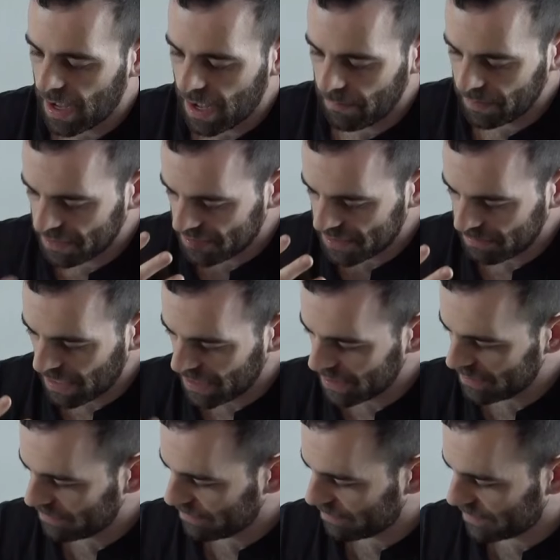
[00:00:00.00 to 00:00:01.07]
I'm gonna smell
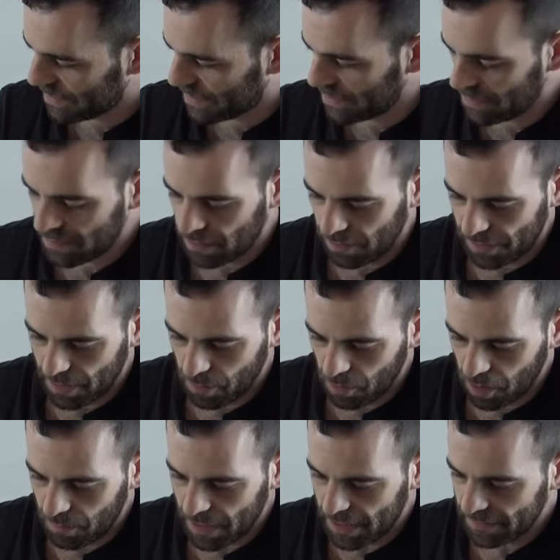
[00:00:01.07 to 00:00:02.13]
it, see, you know, the
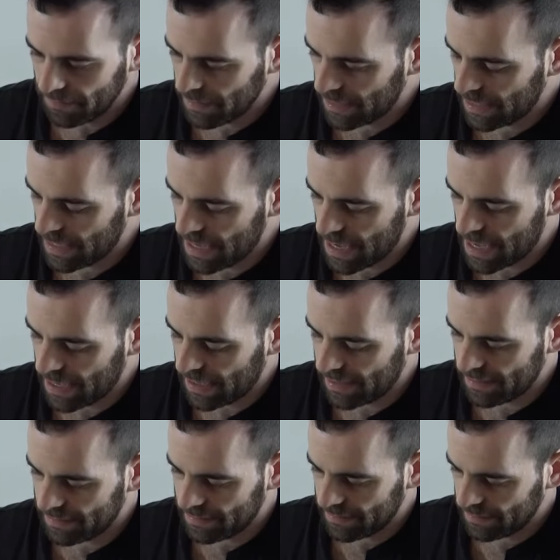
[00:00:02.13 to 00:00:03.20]
aroma,
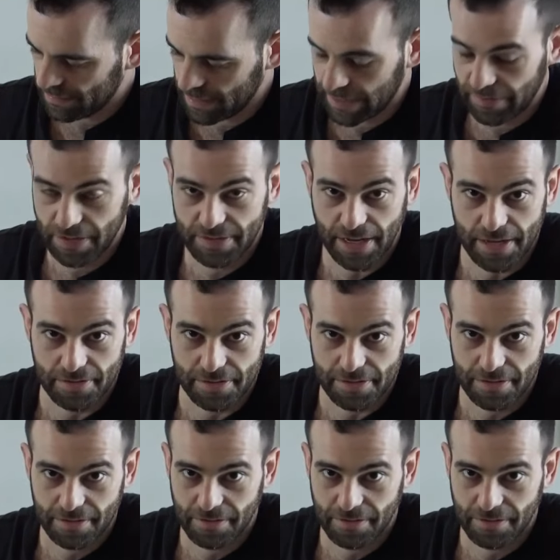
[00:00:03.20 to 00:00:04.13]
and give it a taste.